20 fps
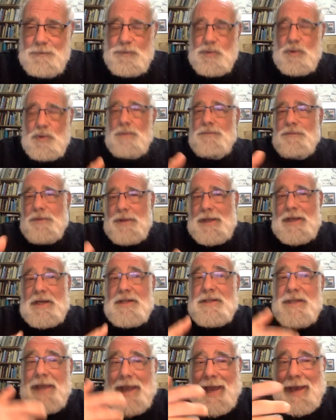Don't forget,
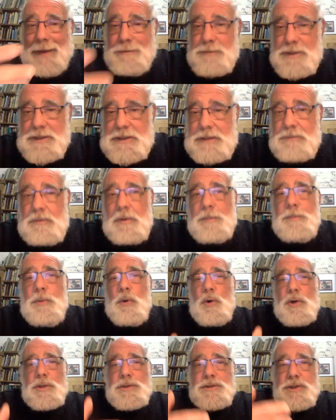in the amnesty
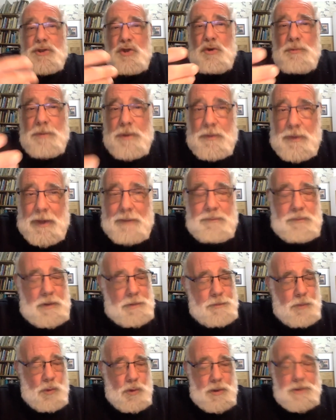reports and human rights
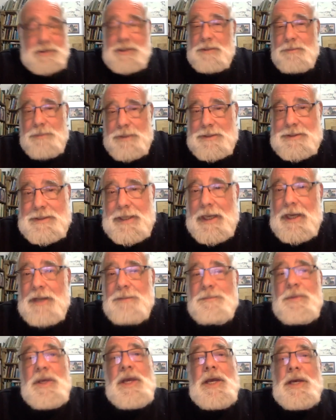reports and
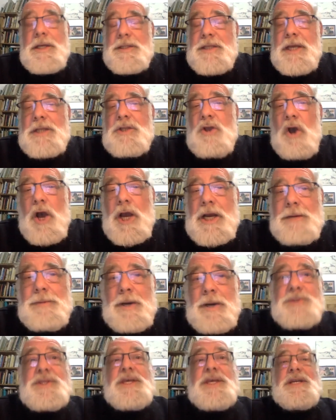B'Tselem, they talk
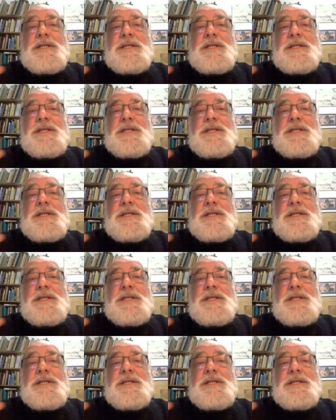about the